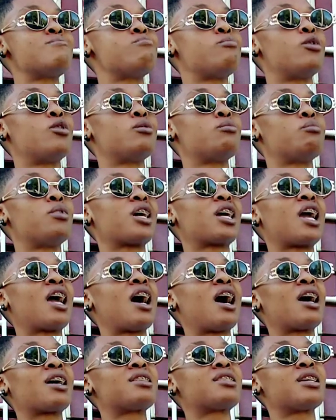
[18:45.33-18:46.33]
but I
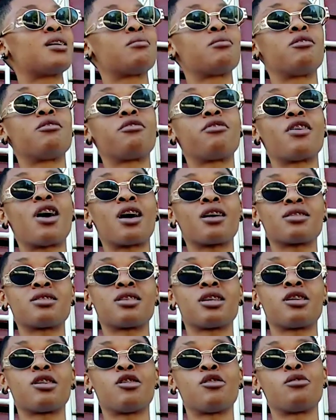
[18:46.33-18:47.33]
can't accept the fact
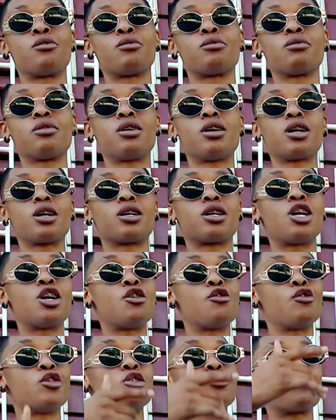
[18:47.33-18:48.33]
that yo,
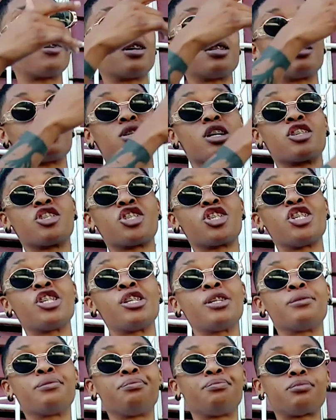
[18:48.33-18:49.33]
there was once a
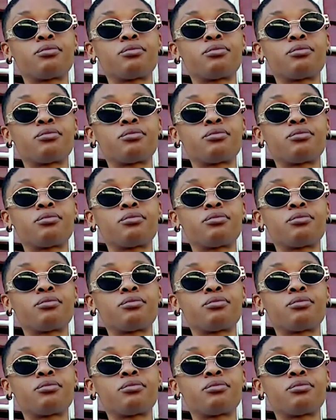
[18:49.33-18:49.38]
she